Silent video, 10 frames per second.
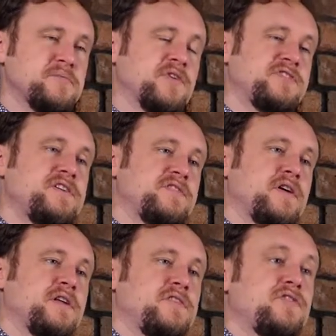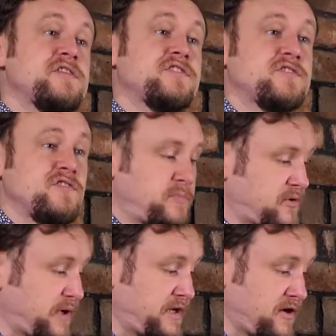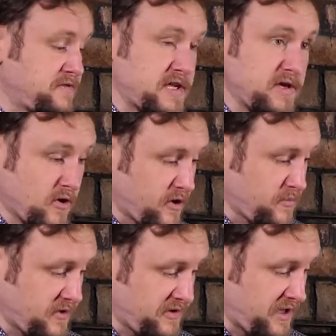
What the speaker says: Much easier, it transitions between our D chord much